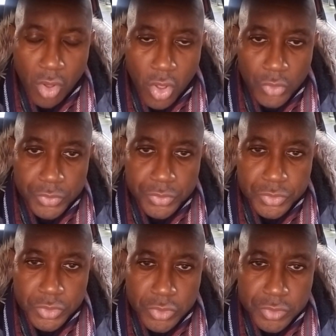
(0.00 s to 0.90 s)
on
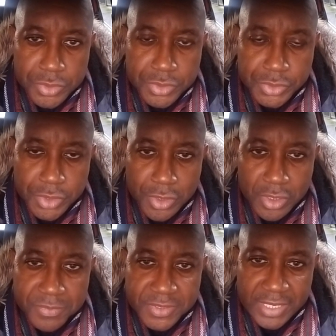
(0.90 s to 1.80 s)
your
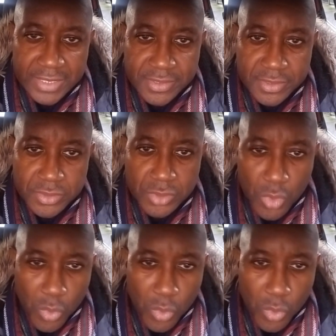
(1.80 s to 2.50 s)
circumstances.